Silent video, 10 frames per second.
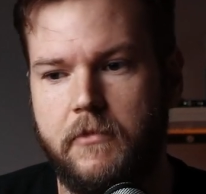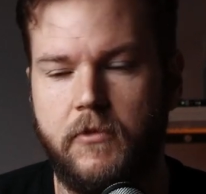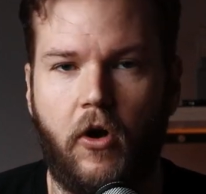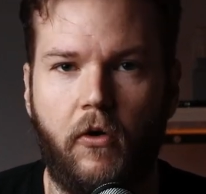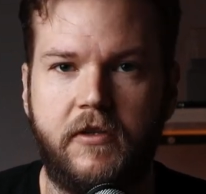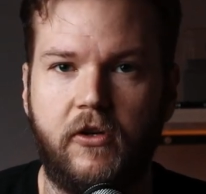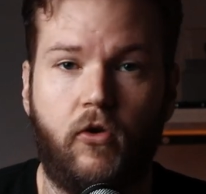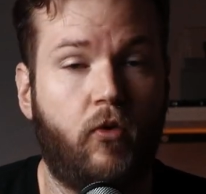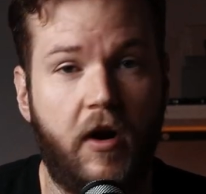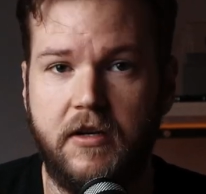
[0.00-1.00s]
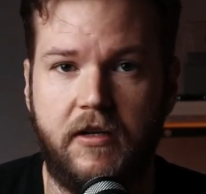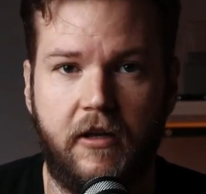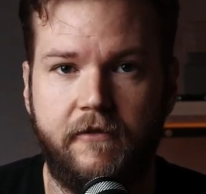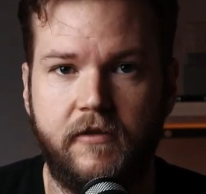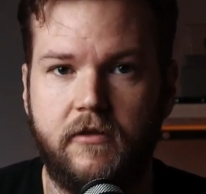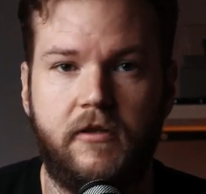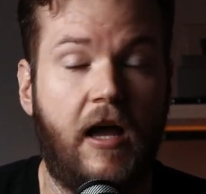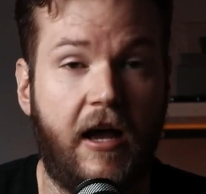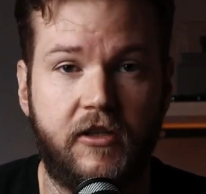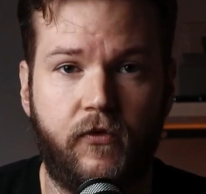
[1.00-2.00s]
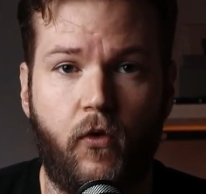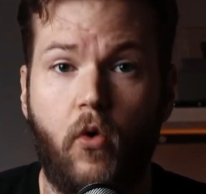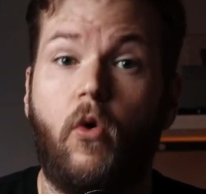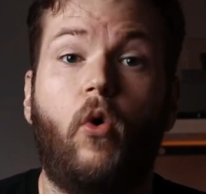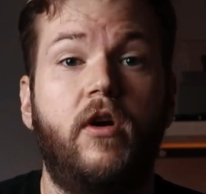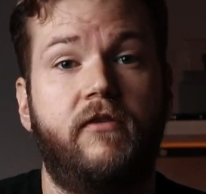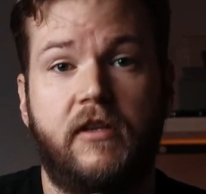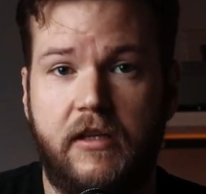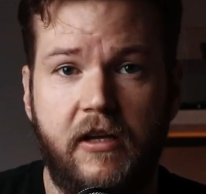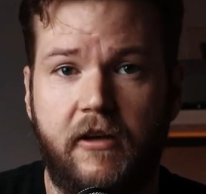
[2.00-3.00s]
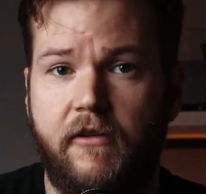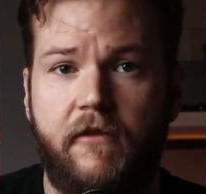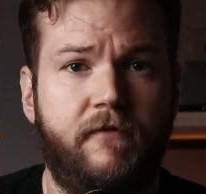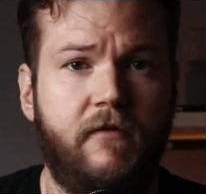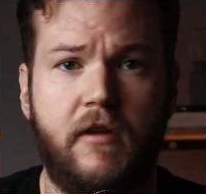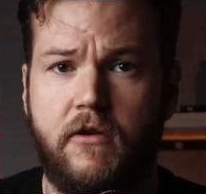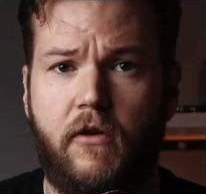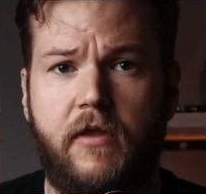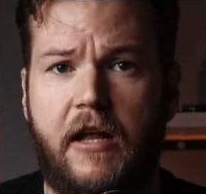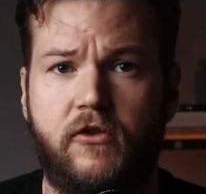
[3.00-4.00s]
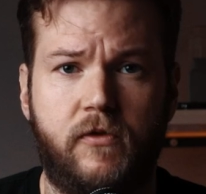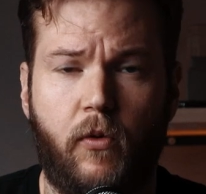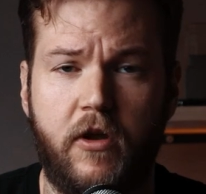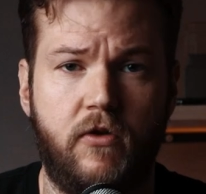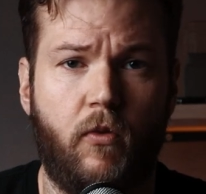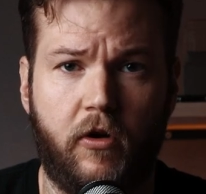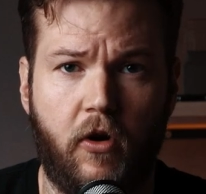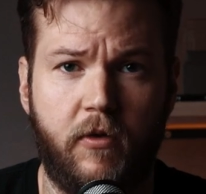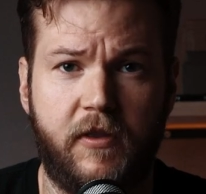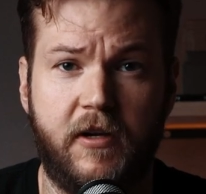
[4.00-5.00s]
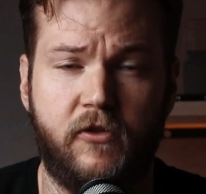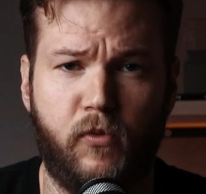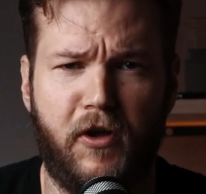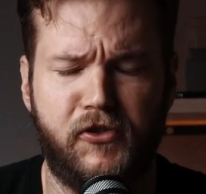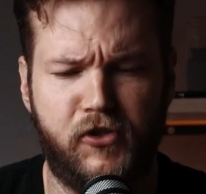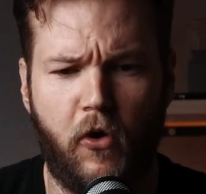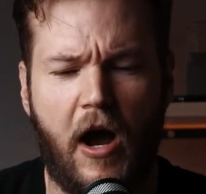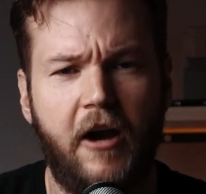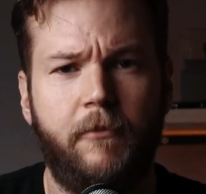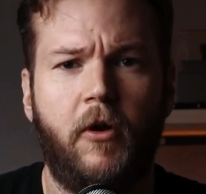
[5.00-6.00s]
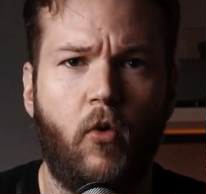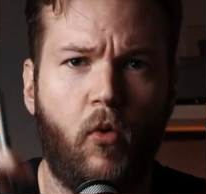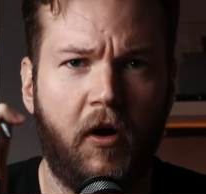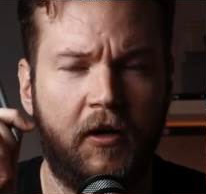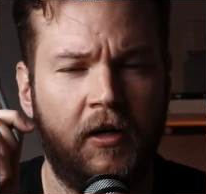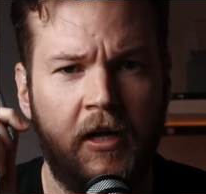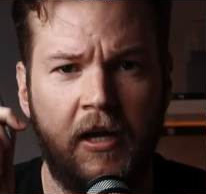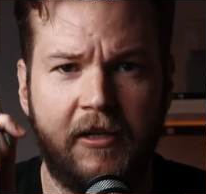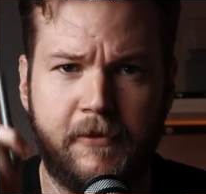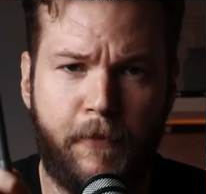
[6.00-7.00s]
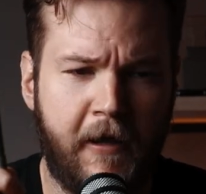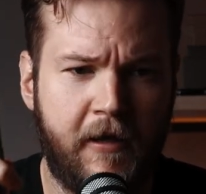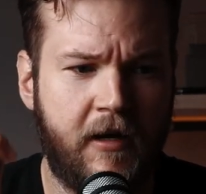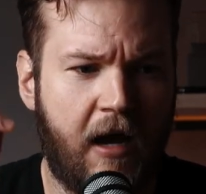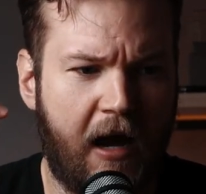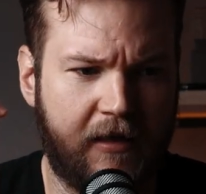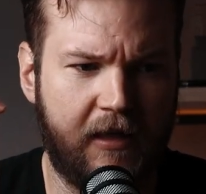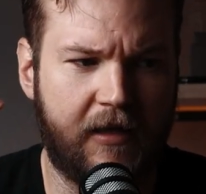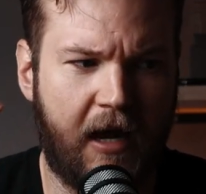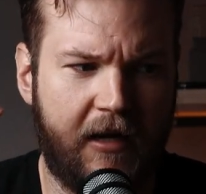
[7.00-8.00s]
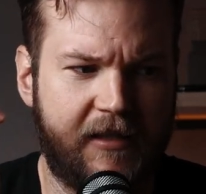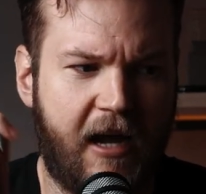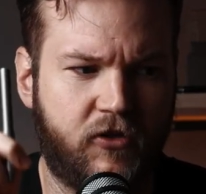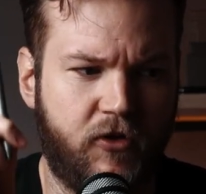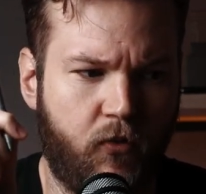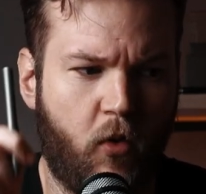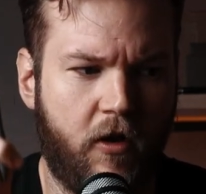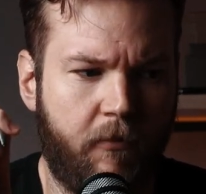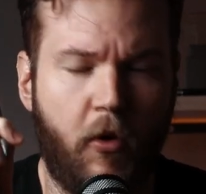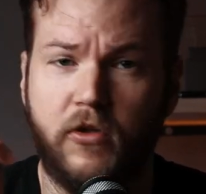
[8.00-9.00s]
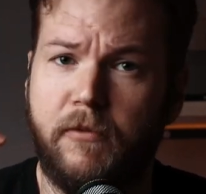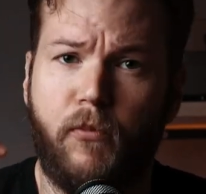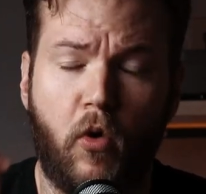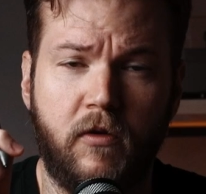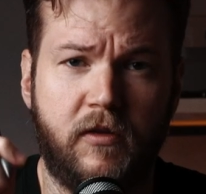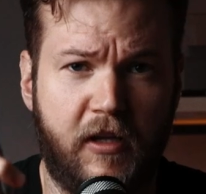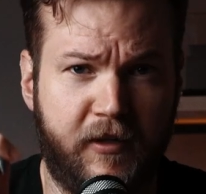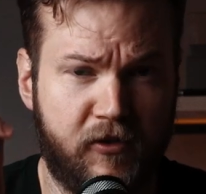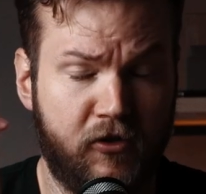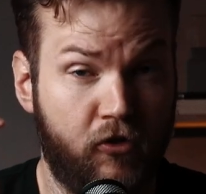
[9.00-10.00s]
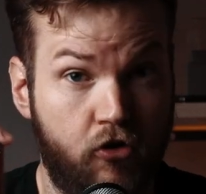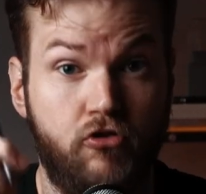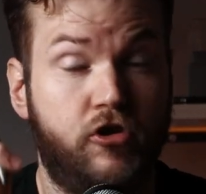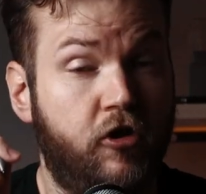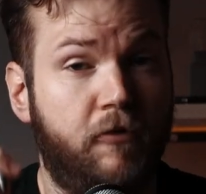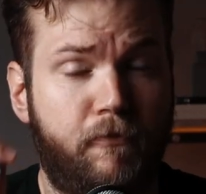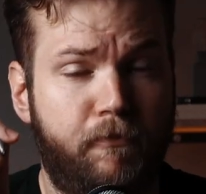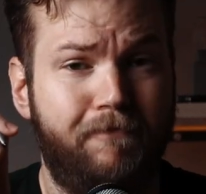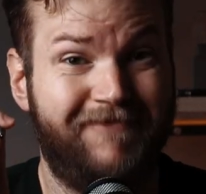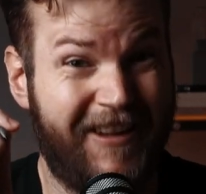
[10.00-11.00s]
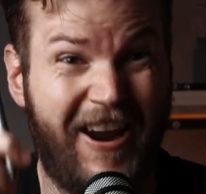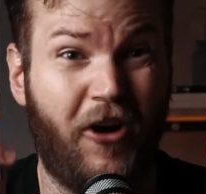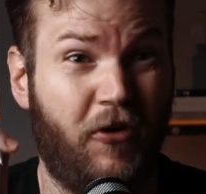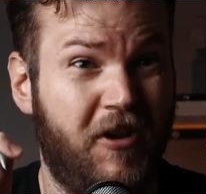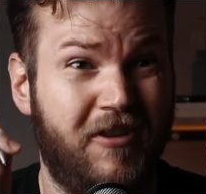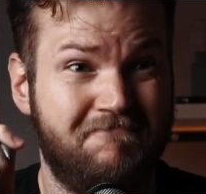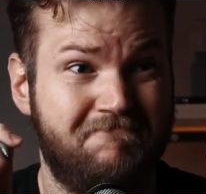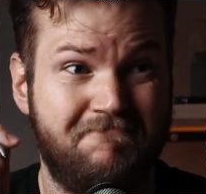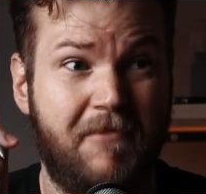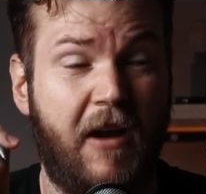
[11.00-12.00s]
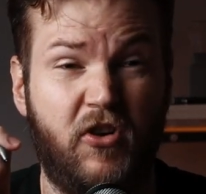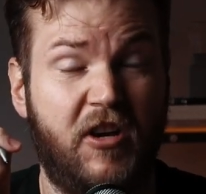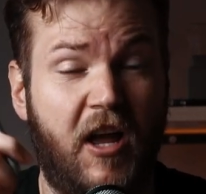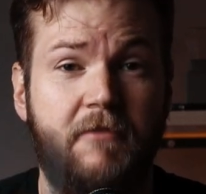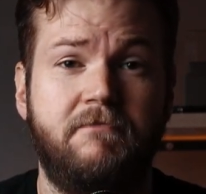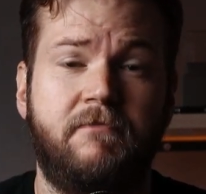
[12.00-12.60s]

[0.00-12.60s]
it's a great gift to ask for or even give if that's the way you want to go with it as well. So item number one is a pen. I think that is actually one of the most important things you should carry every day.